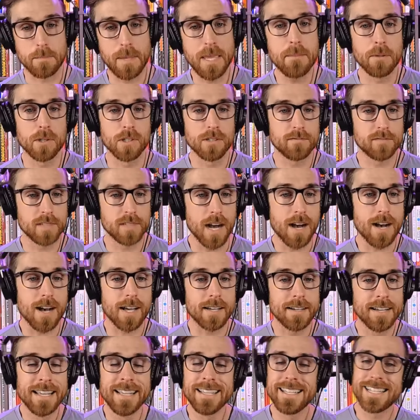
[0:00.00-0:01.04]
people of
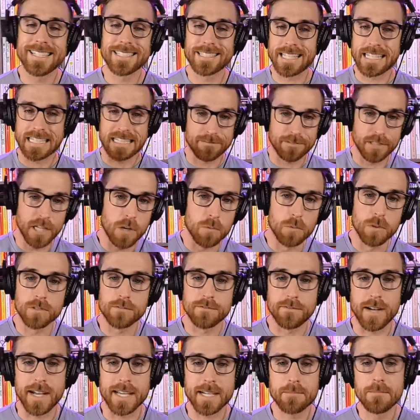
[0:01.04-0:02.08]
God. And is like, if y'all won't
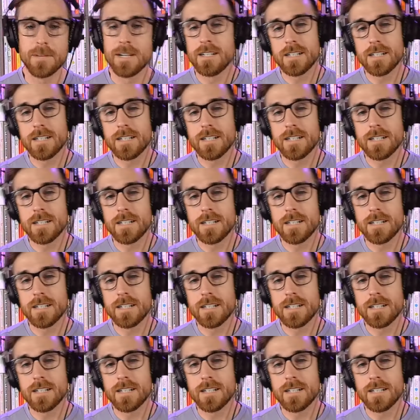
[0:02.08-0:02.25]
fight him,